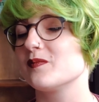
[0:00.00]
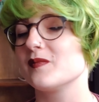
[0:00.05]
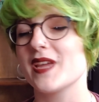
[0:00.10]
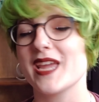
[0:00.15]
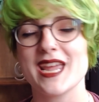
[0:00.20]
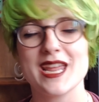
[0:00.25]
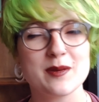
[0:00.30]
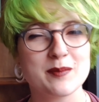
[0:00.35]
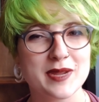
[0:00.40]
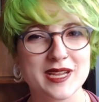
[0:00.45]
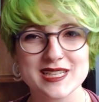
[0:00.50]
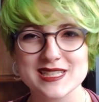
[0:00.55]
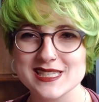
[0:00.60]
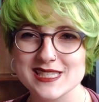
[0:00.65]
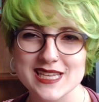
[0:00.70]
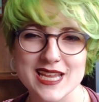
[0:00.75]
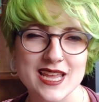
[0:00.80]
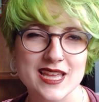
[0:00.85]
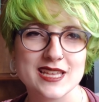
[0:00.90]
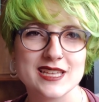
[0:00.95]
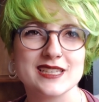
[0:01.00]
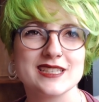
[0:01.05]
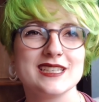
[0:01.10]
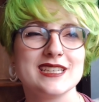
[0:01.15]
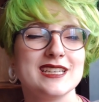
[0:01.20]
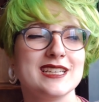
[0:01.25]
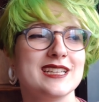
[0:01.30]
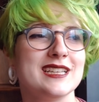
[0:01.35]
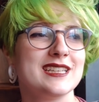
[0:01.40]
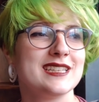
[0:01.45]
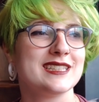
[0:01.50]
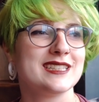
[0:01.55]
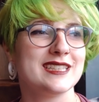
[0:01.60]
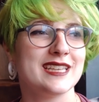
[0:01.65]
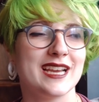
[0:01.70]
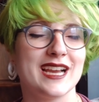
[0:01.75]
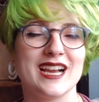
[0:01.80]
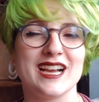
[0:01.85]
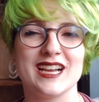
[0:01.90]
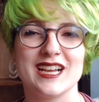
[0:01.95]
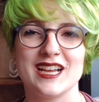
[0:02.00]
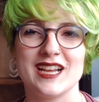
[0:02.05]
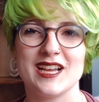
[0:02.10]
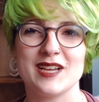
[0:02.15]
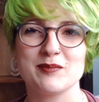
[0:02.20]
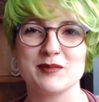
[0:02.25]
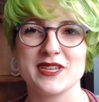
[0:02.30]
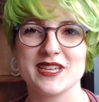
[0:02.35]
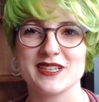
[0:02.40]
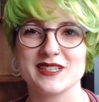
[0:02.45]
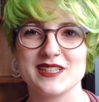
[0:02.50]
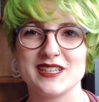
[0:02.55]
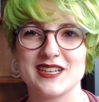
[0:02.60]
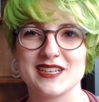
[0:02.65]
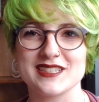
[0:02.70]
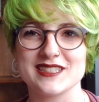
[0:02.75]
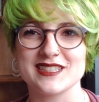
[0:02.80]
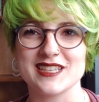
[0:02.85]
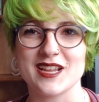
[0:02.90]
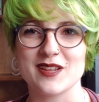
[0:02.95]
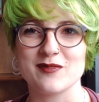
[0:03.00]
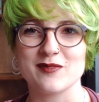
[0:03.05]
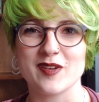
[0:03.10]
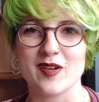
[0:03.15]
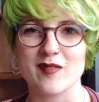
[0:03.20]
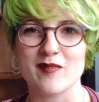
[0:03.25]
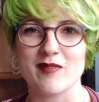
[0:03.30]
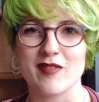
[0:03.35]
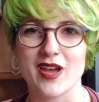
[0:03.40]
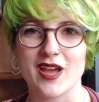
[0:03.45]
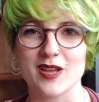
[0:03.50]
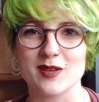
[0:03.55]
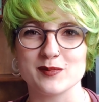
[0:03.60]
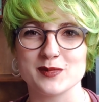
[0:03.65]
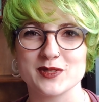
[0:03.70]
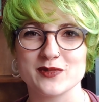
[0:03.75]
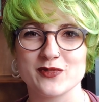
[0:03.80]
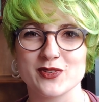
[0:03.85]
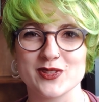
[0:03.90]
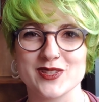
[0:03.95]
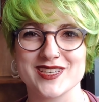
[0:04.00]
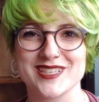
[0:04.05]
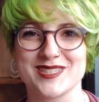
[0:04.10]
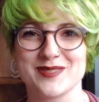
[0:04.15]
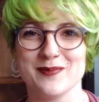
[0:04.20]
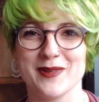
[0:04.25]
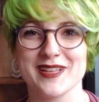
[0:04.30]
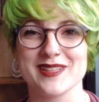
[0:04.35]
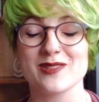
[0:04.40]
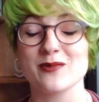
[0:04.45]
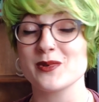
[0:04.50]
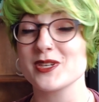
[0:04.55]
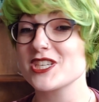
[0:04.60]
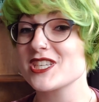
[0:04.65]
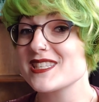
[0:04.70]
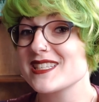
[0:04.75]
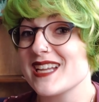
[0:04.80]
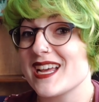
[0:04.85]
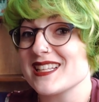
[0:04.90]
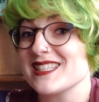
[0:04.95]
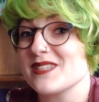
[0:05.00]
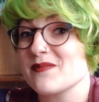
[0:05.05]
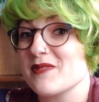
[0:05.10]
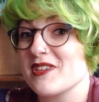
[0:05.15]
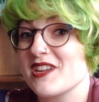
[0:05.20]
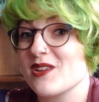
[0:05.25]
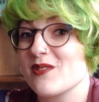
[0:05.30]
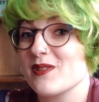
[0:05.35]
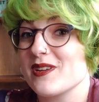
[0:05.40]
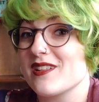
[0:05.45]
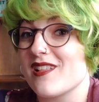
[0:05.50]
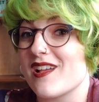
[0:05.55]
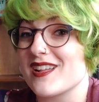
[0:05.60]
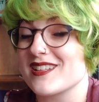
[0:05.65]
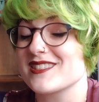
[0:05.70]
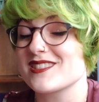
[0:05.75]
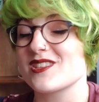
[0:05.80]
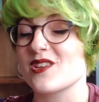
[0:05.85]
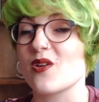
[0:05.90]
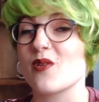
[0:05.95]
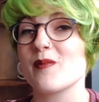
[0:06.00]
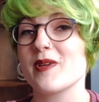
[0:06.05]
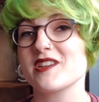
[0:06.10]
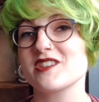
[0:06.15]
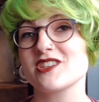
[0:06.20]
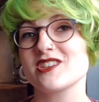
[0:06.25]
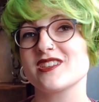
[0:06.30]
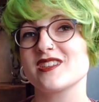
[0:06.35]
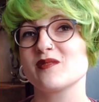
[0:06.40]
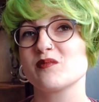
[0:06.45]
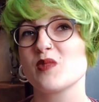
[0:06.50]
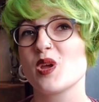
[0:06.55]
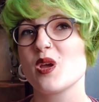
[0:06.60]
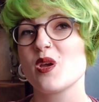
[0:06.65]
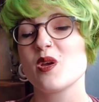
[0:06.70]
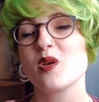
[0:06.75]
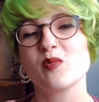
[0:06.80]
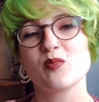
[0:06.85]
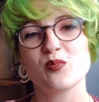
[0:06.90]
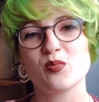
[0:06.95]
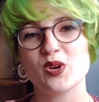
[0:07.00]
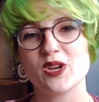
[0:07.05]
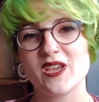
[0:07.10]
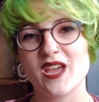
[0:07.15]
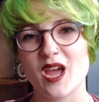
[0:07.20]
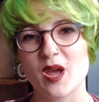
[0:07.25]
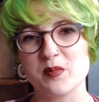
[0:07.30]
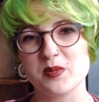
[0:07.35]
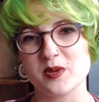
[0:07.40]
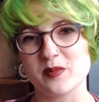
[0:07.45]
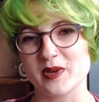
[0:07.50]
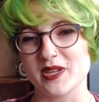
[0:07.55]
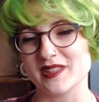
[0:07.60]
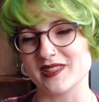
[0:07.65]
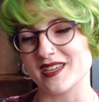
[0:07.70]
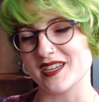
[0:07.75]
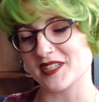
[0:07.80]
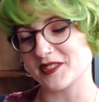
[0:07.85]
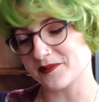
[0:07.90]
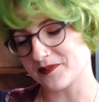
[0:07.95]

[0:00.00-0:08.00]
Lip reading: Handmaid's Tale. Yeah, I'm getting a lot of sci-fi vibes for this month, which is not something I read a lot, so I'm actually pretty happy about that.